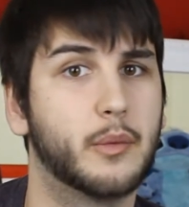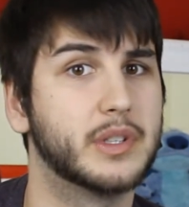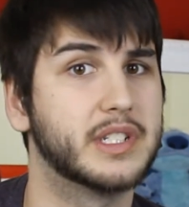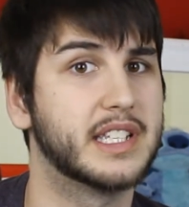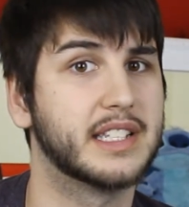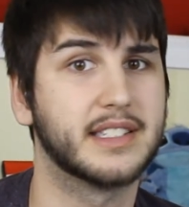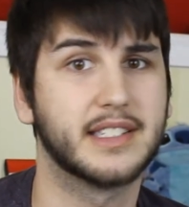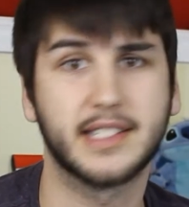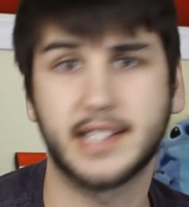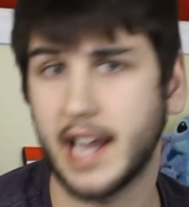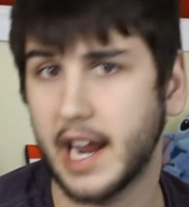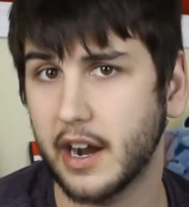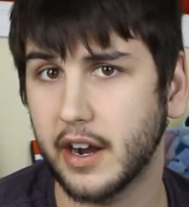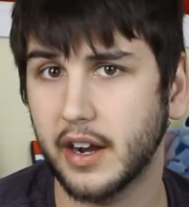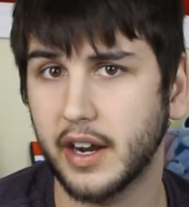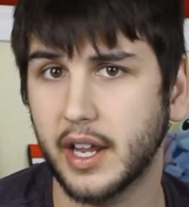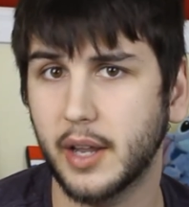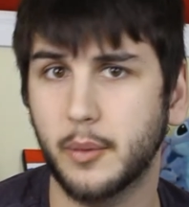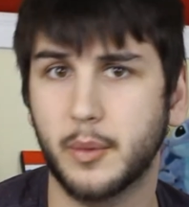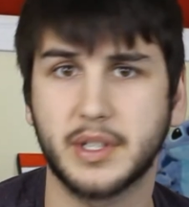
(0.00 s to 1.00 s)
Was it
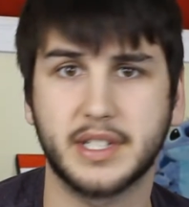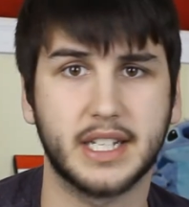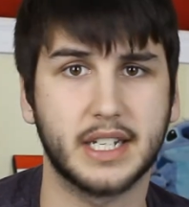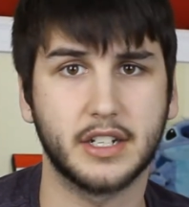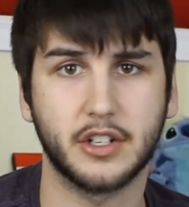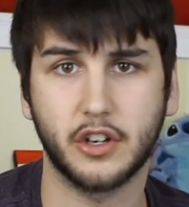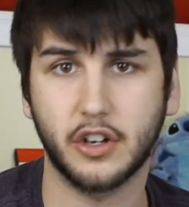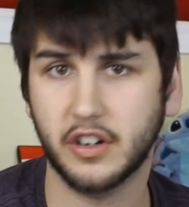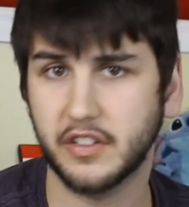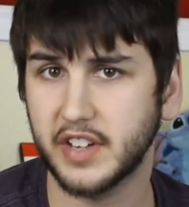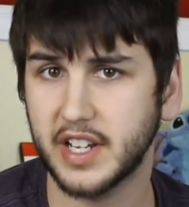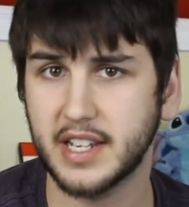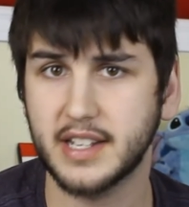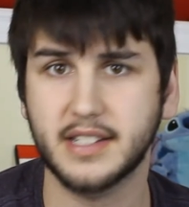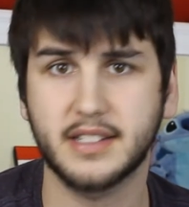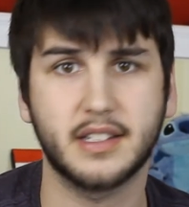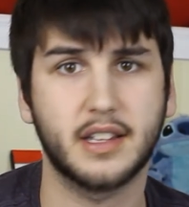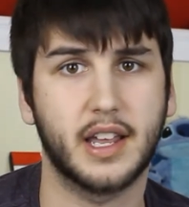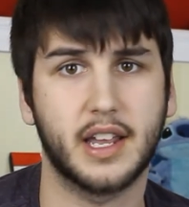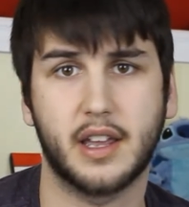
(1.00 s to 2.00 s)
scary? Was it
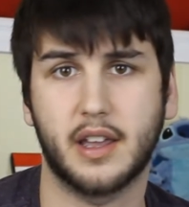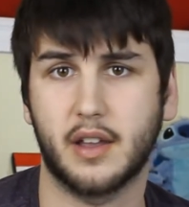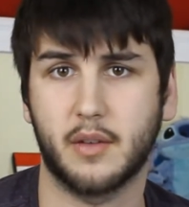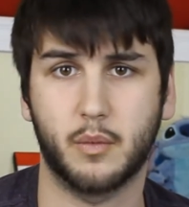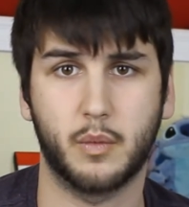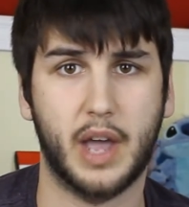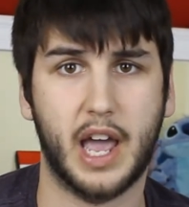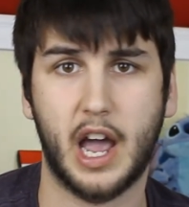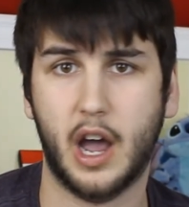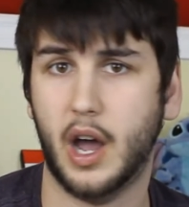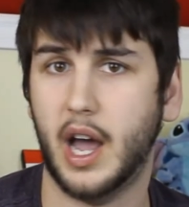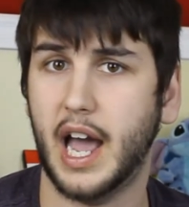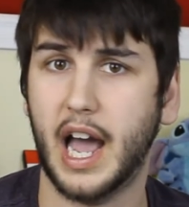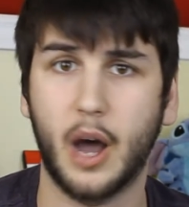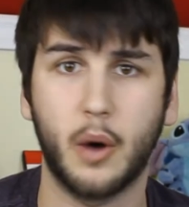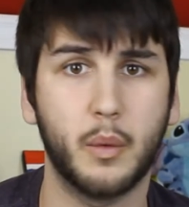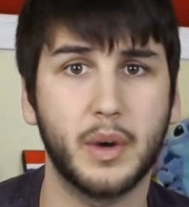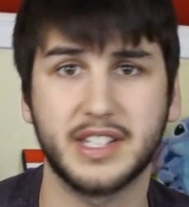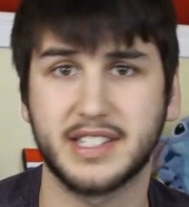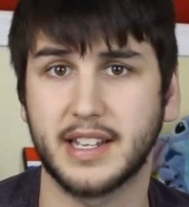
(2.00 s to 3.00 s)
nervous? Like,
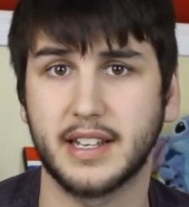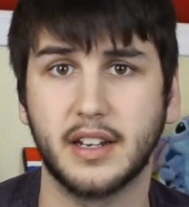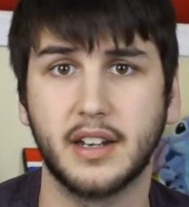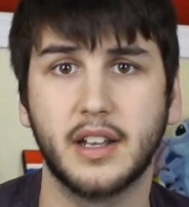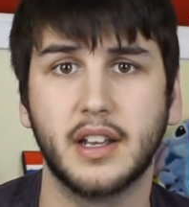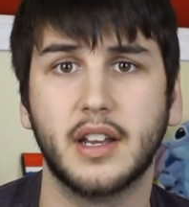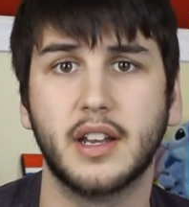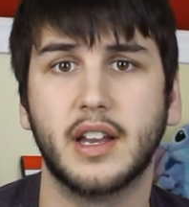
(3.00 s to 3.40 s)
how was it?